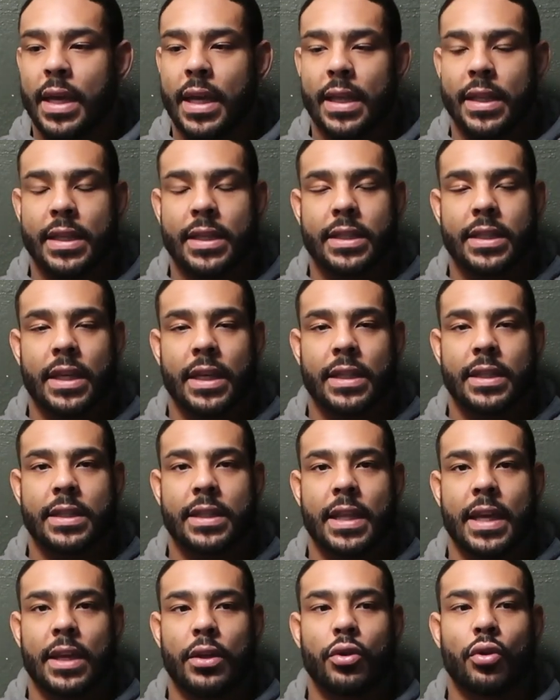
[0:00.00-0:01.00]
in the
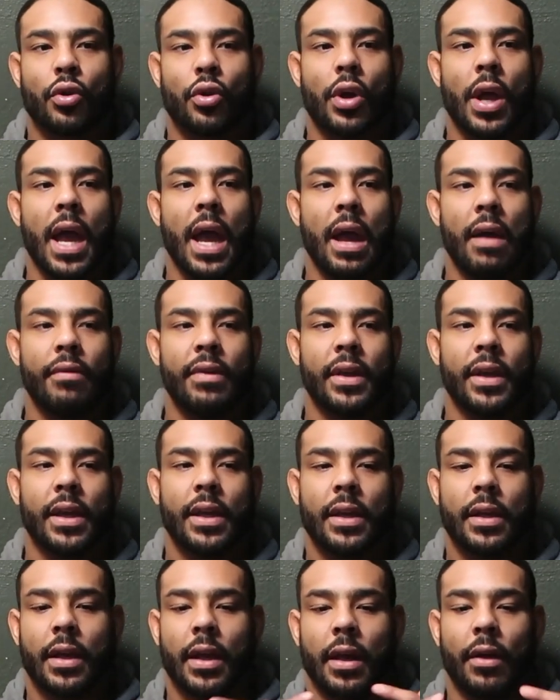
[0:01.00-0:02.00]
sense that you're
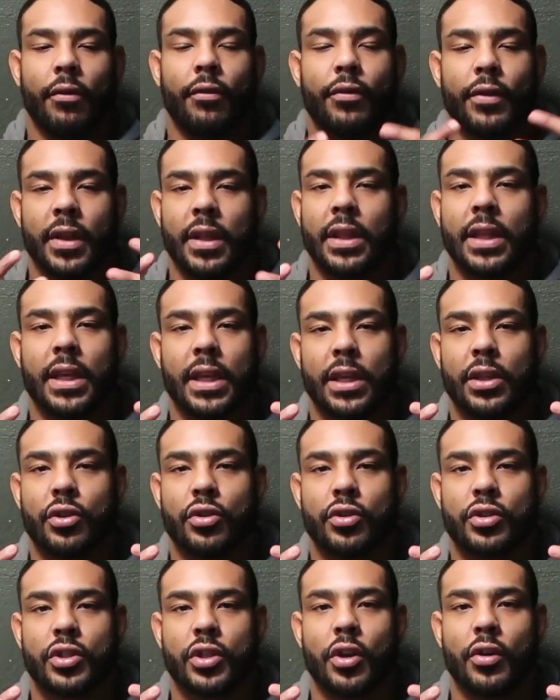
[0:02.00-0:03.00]
having a feeling in
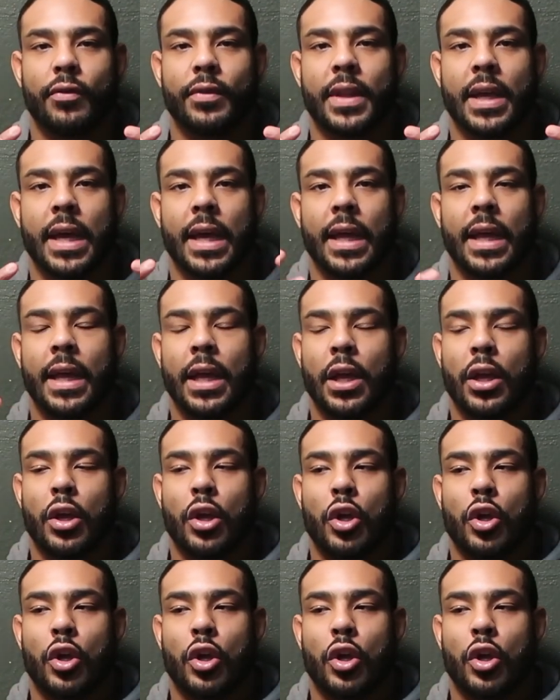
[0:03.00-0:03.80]
yourself that